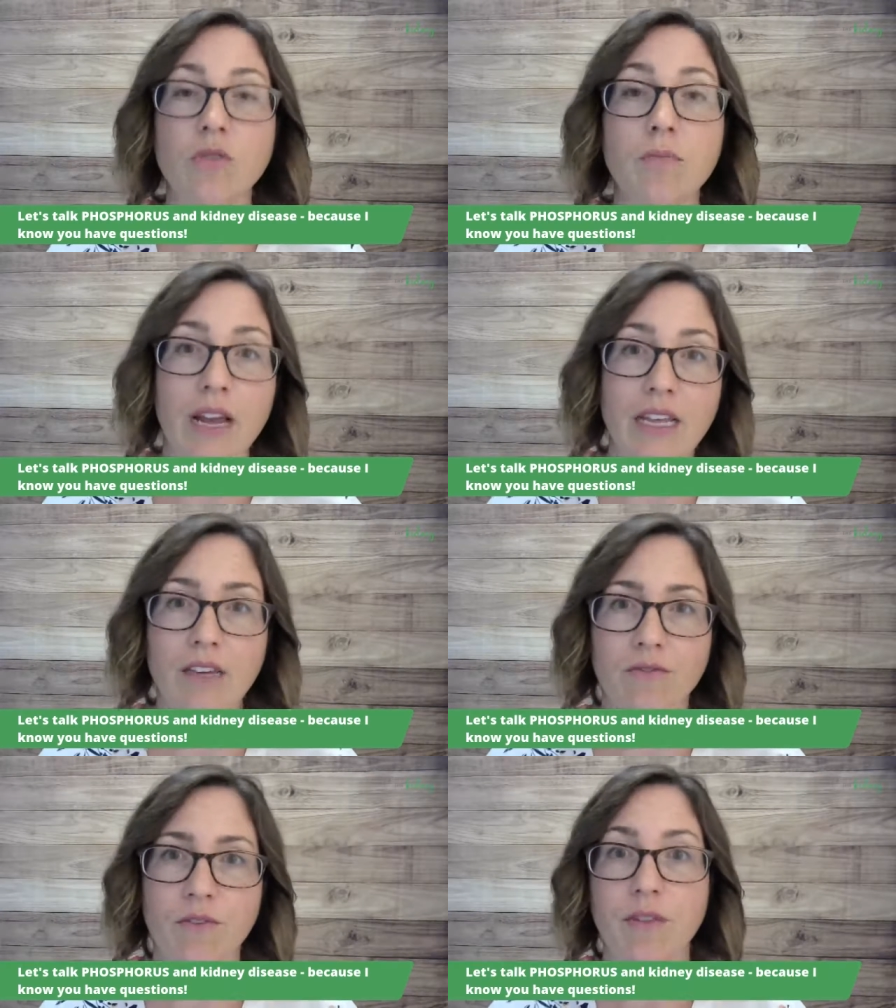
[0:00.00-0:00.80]
you might
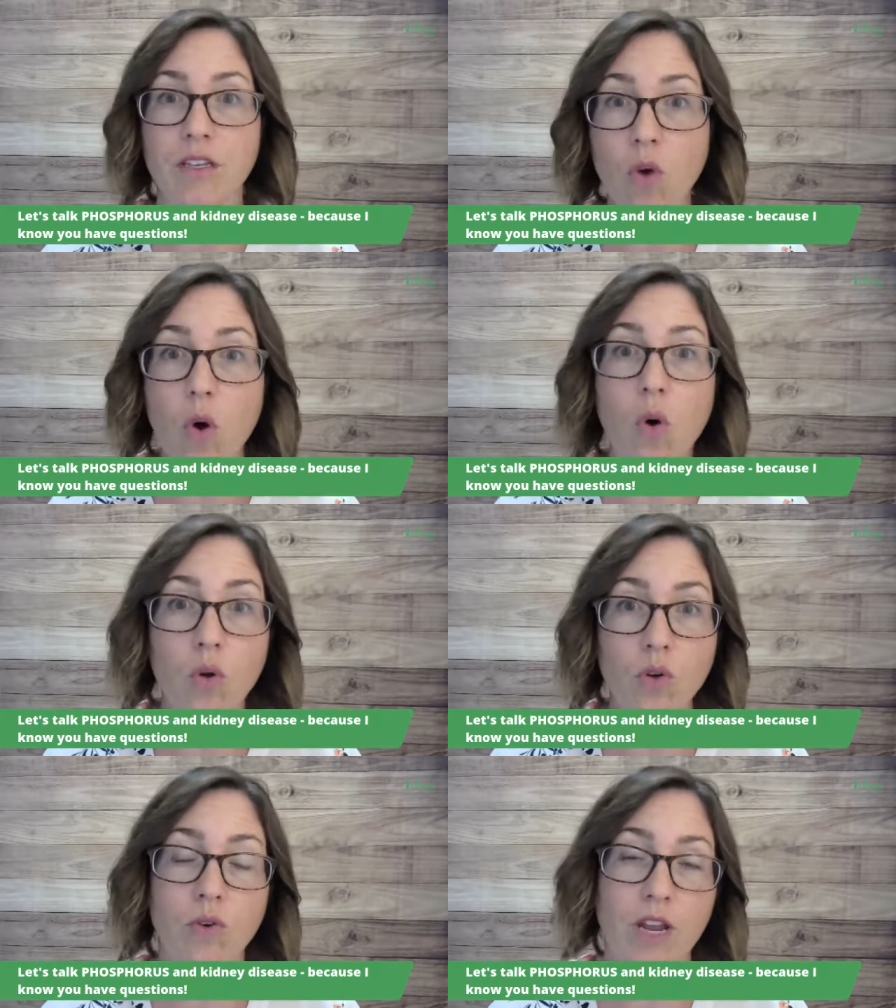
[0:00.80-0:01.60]
get from these
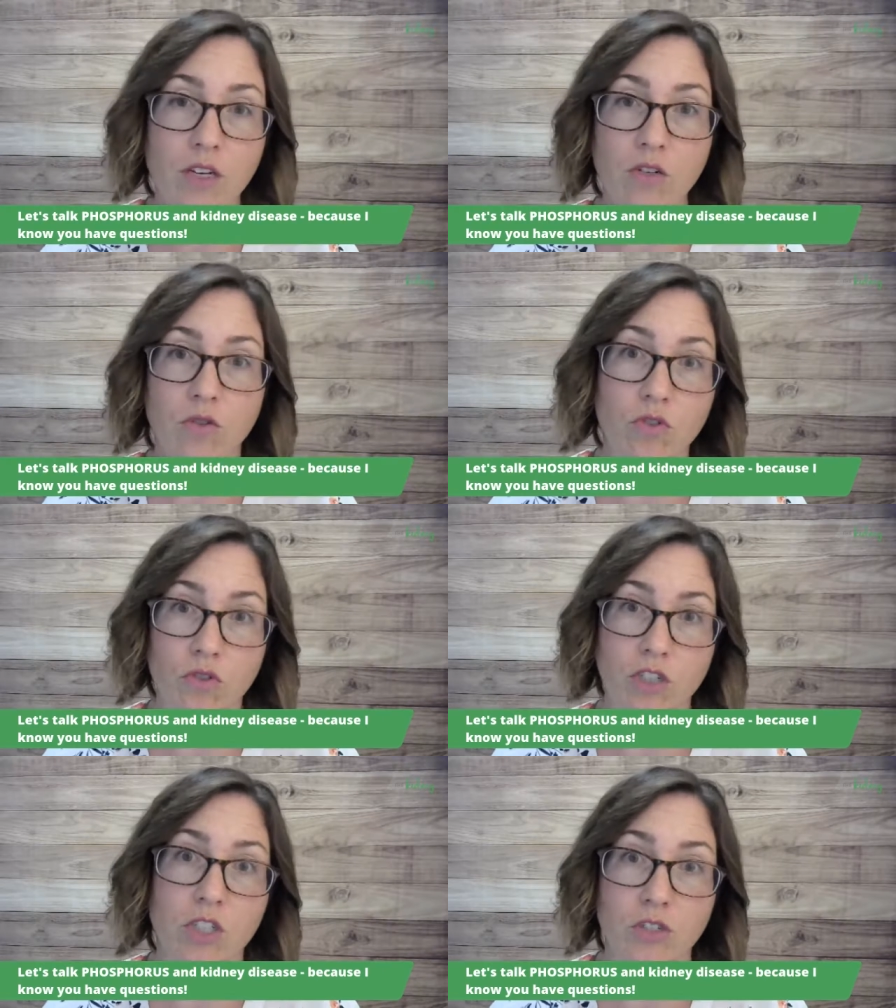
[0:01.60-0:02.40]
whole grain
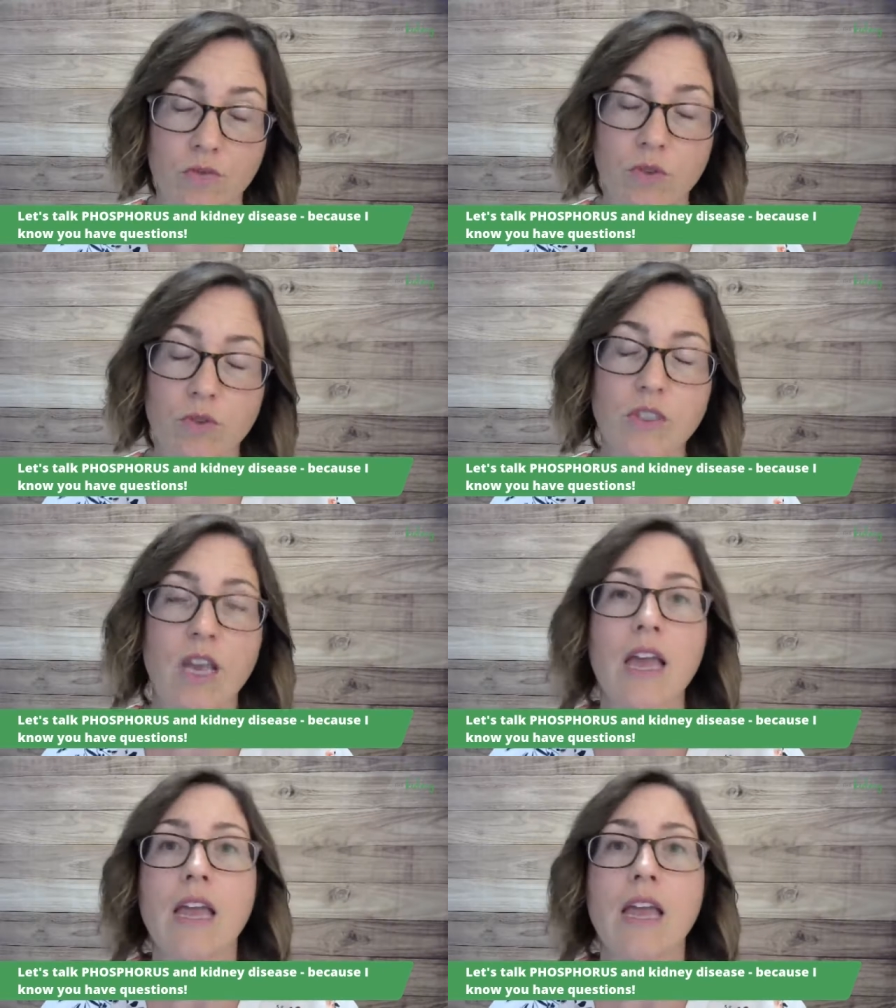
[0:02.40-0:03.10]
nutritious foods.